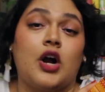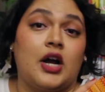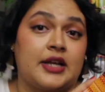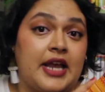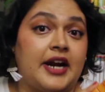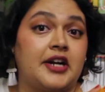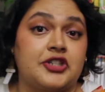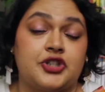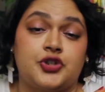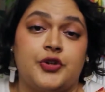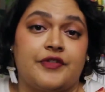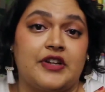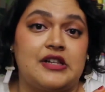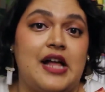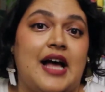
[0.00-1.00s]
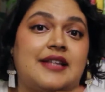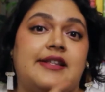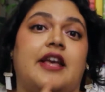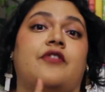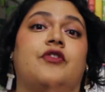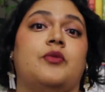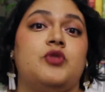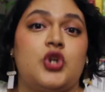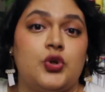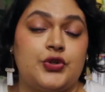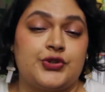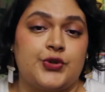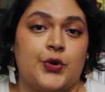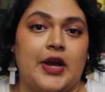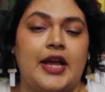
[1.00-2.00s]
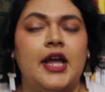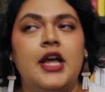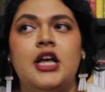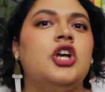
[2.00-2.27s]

a character-driven classic from Tolstoy.